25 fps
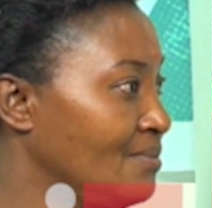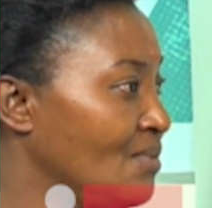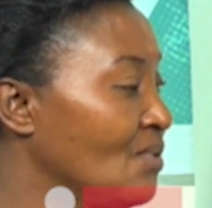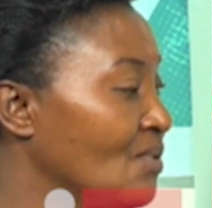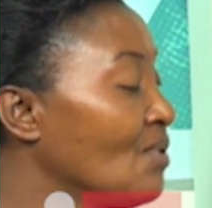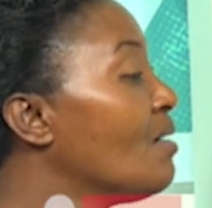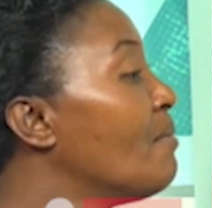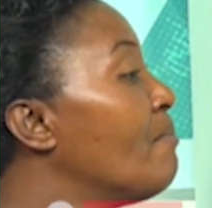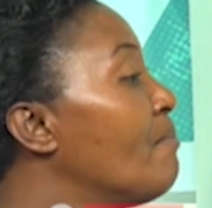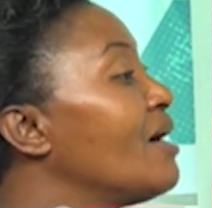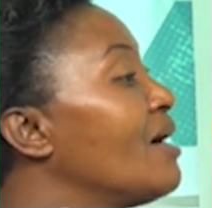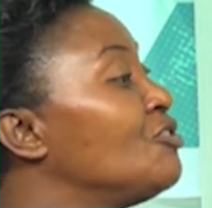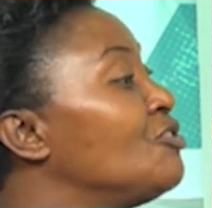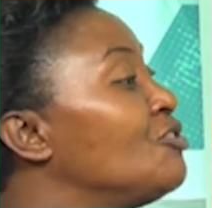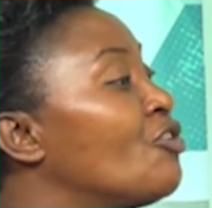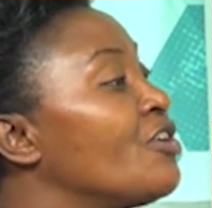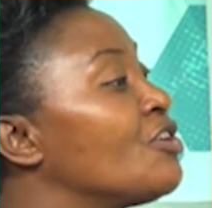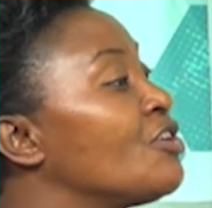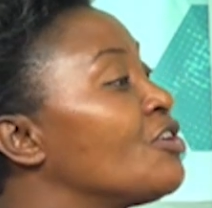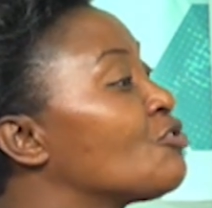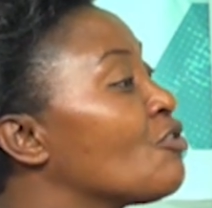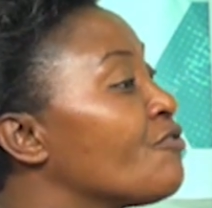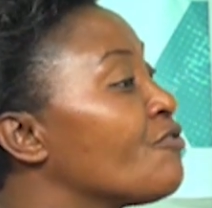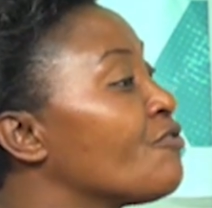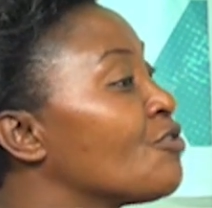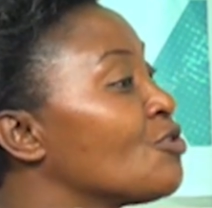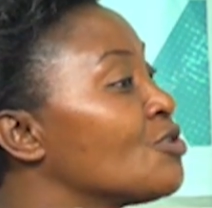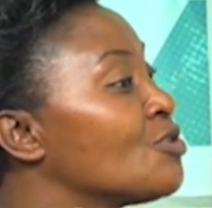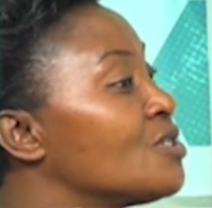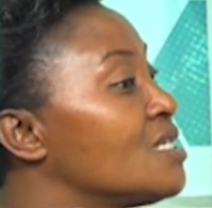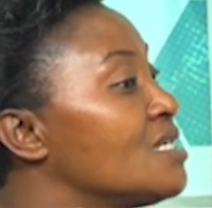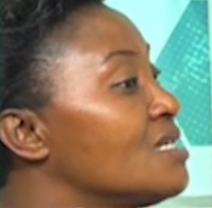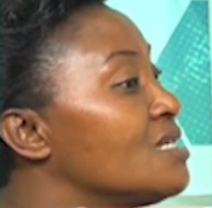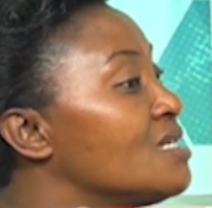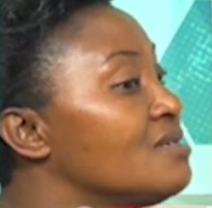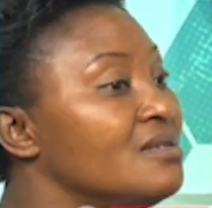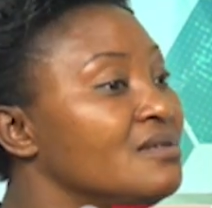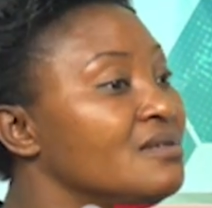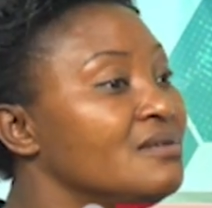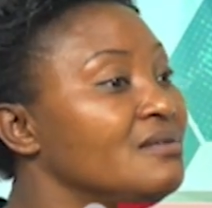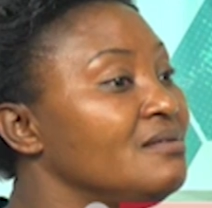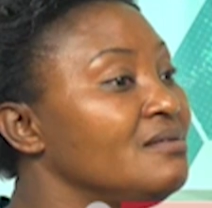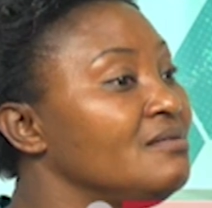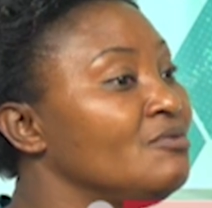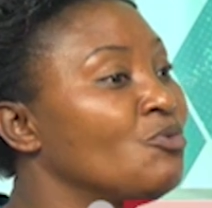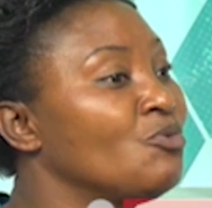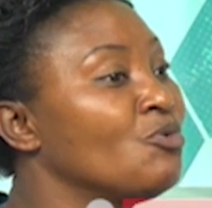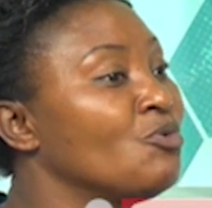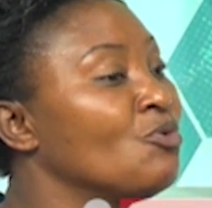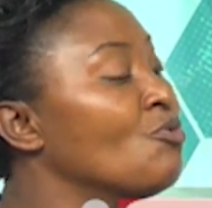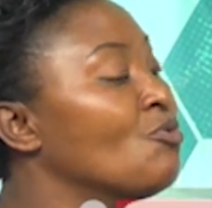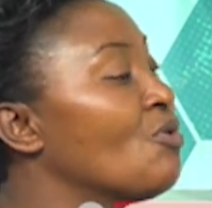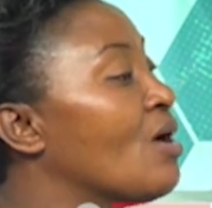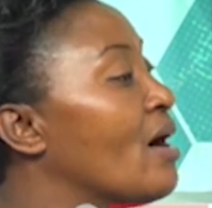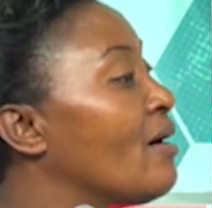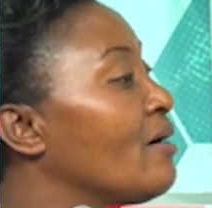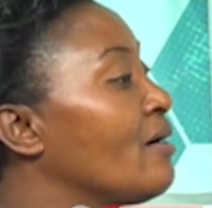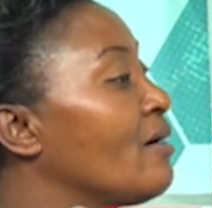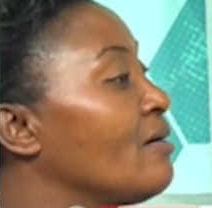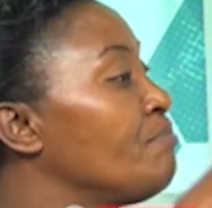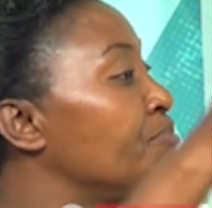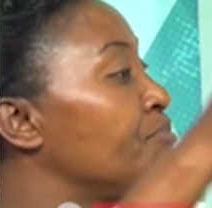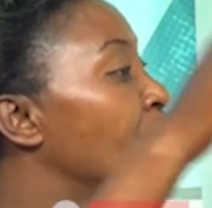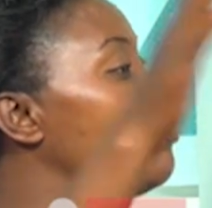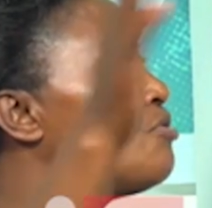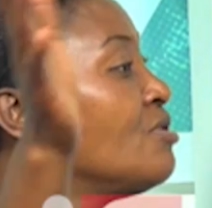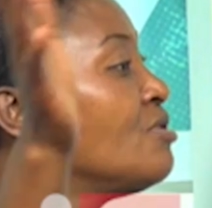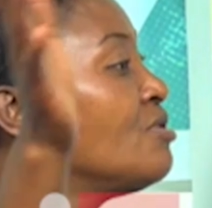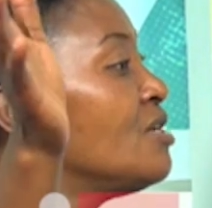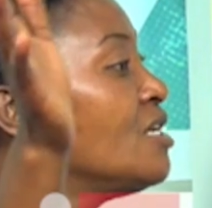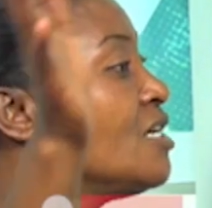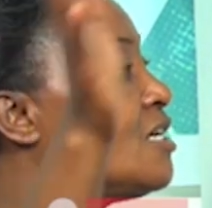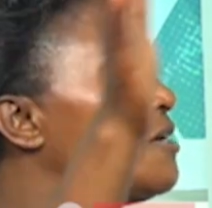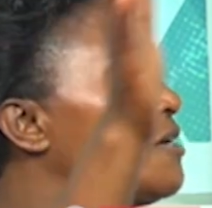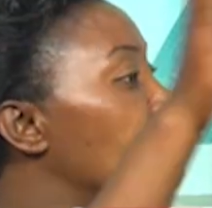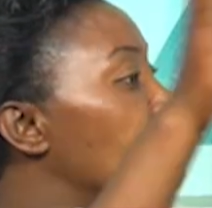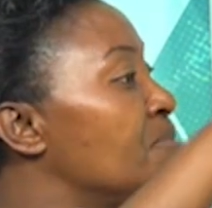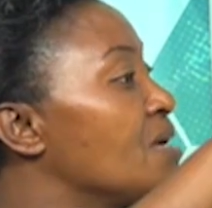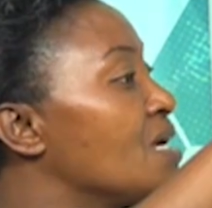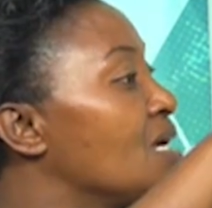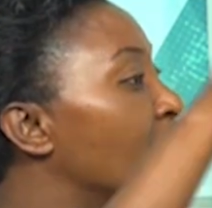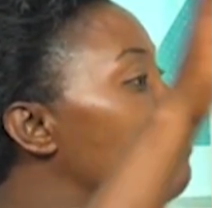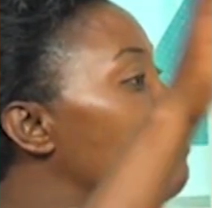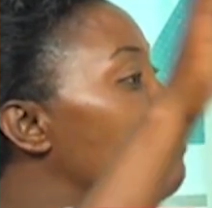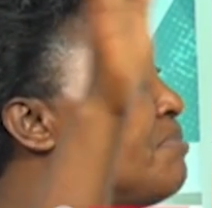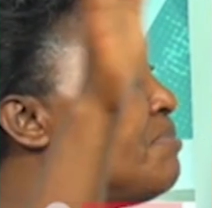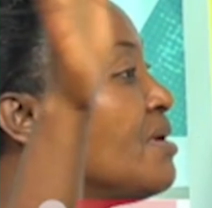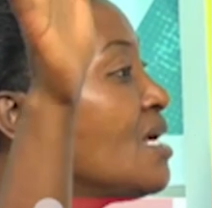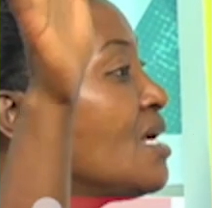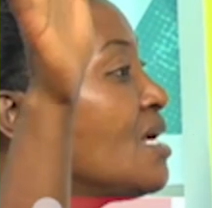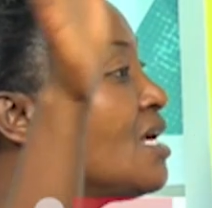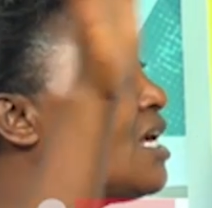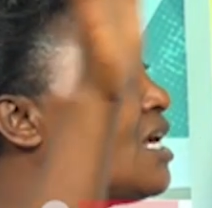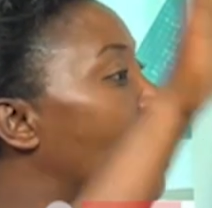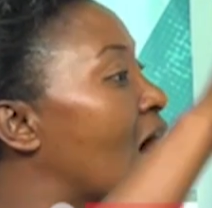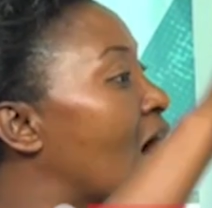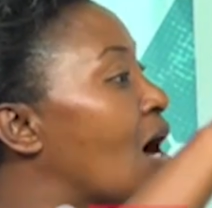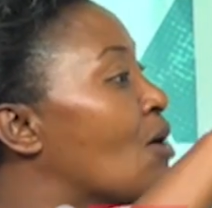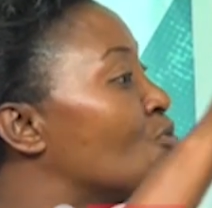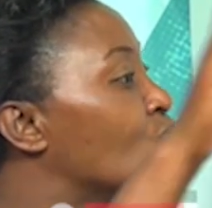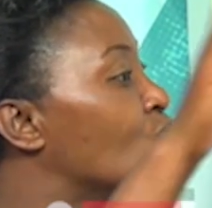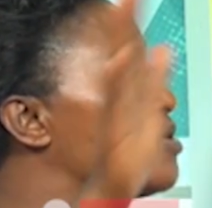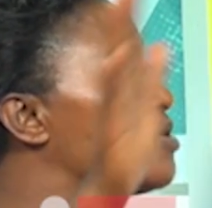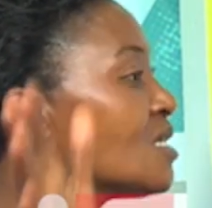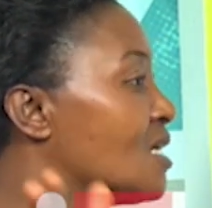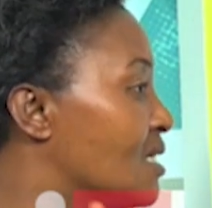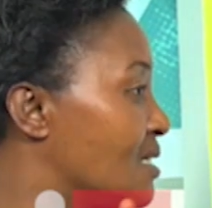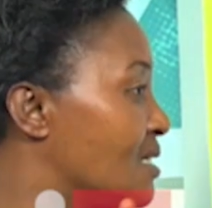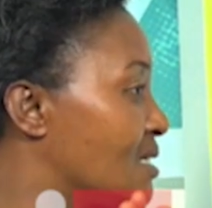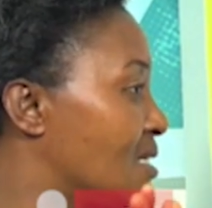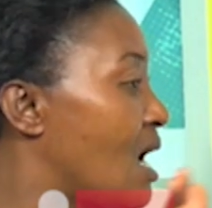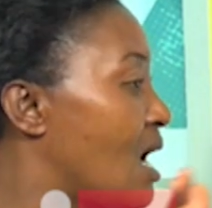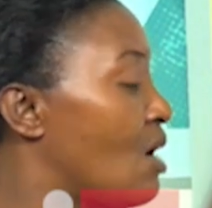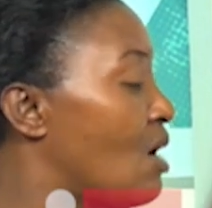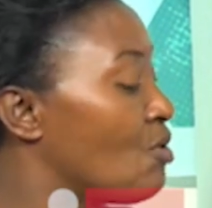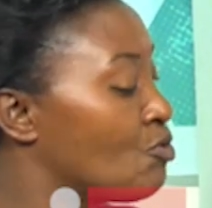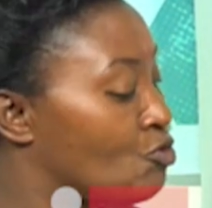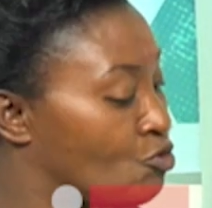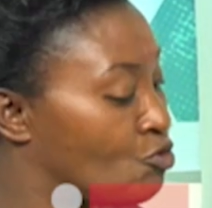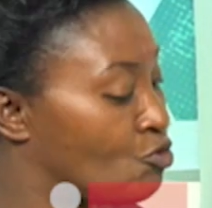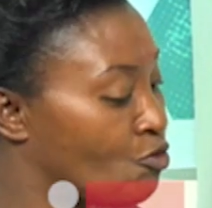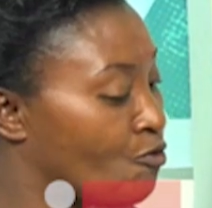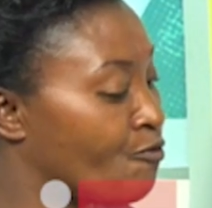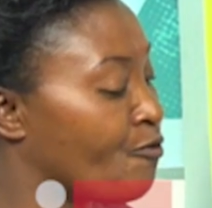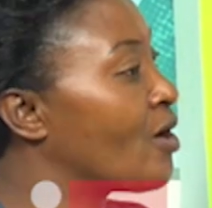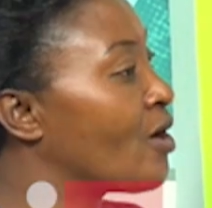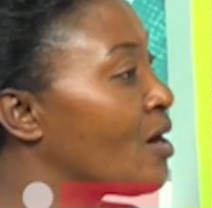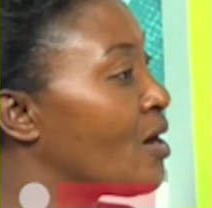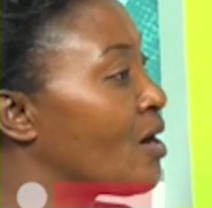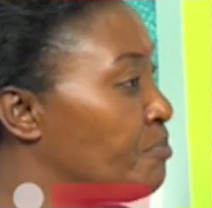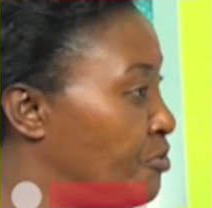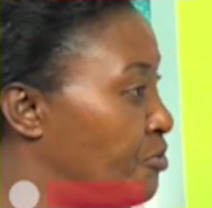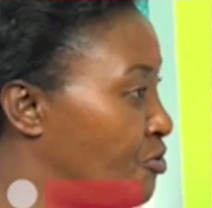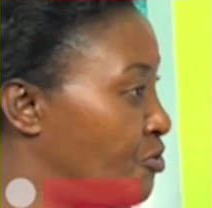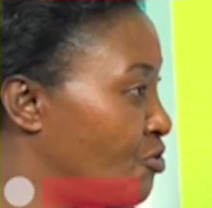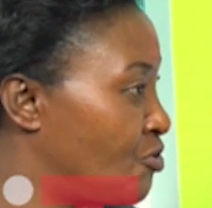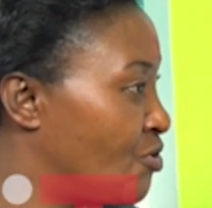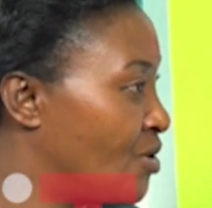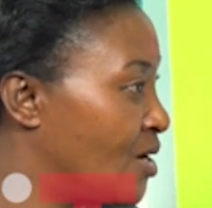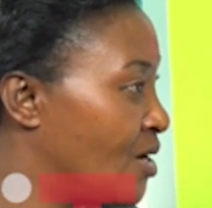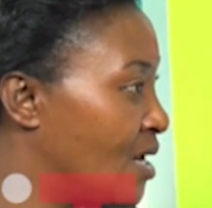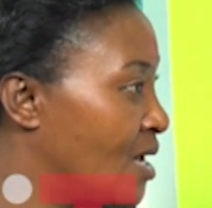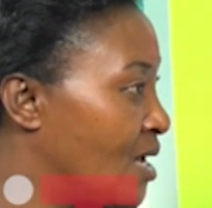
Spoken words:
Majority of those who are building big, big houses out of corruption